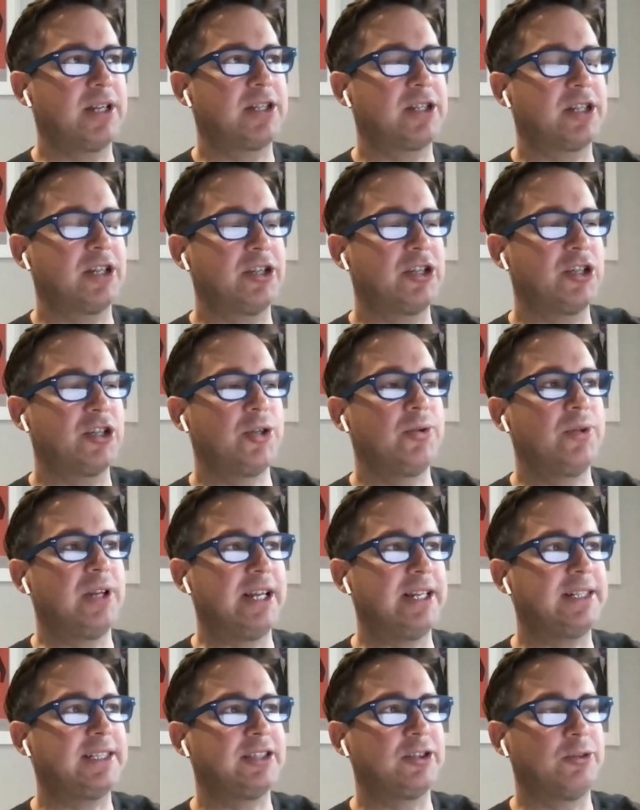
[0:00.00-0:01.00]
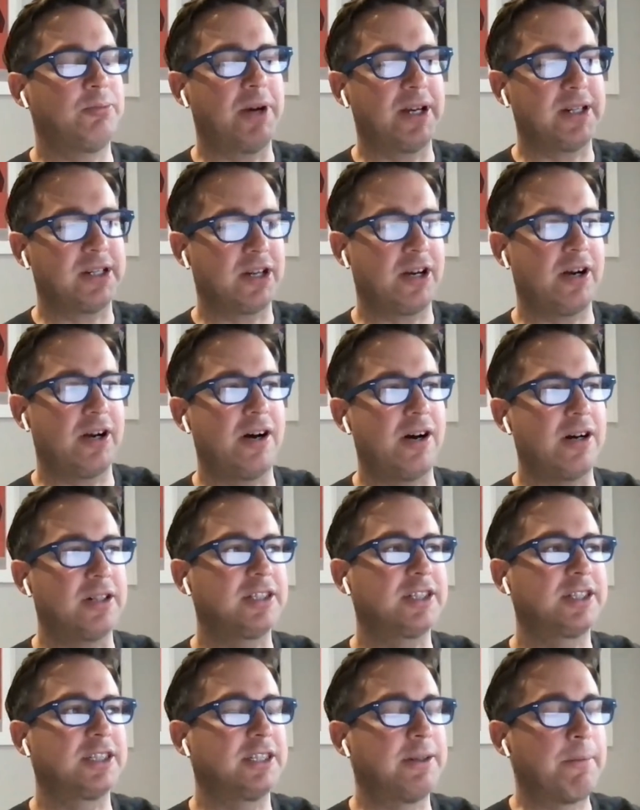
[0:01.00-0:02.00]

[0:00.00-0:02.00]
to-do list or my tasks